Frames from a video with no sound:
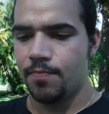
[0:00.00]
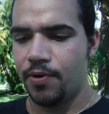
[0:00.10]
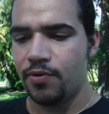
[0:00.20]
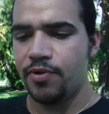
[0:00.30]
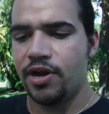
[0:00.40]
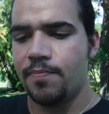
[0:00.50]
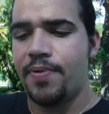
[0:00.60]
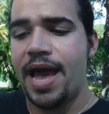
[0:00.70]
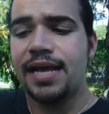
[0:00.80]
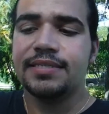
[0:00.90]
But we are
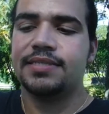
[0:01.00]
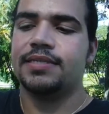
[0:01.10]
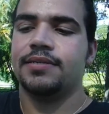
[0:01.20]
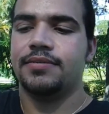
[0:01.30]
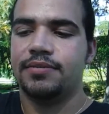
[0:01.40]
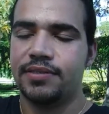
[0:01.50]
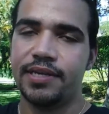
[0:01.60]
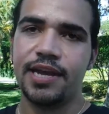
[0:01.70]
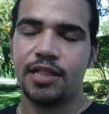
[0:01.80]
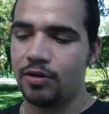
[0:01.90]
past the
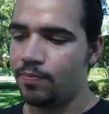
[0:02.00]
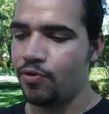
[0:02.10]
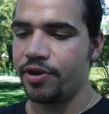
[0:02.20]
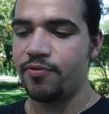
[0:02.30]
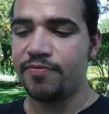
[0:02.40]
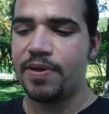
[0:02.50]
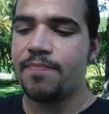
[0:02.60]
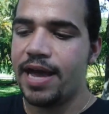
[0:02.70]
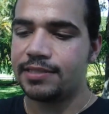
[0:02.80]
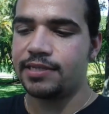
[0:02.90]
yellow point. We've been
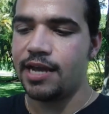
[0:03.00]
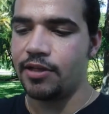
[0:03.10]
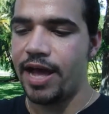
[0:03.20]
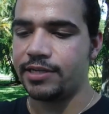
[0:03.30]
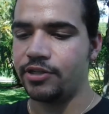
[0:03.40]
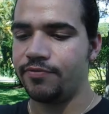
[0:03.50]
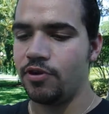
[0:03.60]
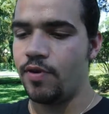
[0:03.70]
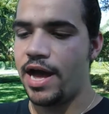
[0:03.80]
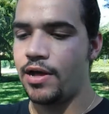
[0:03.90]
past the yellow actually for a
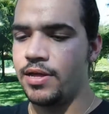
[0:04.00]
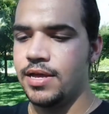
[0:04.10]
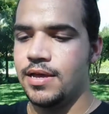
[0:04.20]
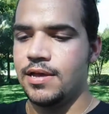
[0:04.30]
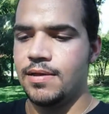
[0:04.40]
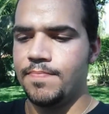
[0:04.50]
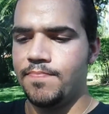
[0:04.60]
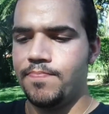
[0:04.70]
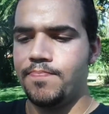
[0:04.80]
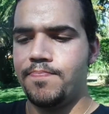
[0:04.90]
while.
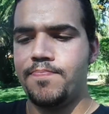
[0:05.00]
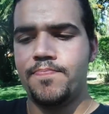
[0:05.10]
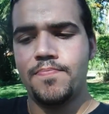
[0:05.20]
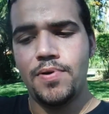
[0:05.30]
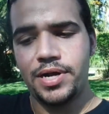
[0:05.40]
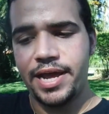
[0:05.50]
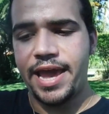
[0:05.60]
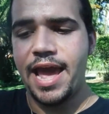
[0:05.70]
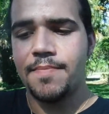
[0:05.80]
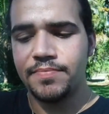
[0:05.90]
But I
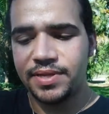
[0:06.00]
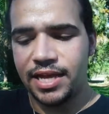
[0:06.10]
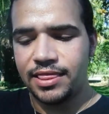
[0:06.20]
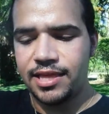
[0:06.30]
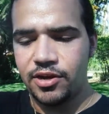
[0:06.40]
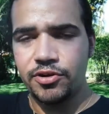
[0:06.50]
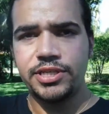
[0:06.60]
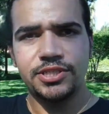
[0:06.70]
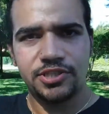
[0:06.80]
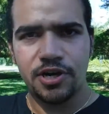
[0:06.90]
am a little
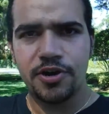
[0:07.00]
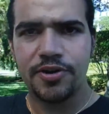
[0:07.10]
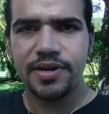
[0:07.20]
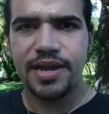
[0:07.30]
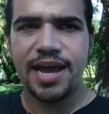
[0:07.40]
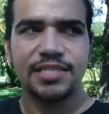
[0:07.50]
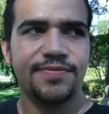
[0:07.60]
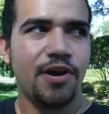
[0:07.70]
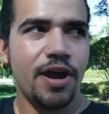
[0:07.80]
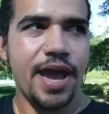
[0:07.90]
concerned as
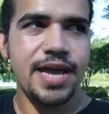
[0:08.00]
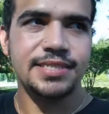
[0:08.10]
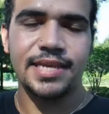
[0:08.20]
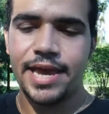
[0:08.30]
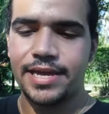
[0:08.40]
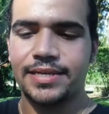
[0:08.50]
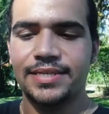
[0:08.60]
far as, like,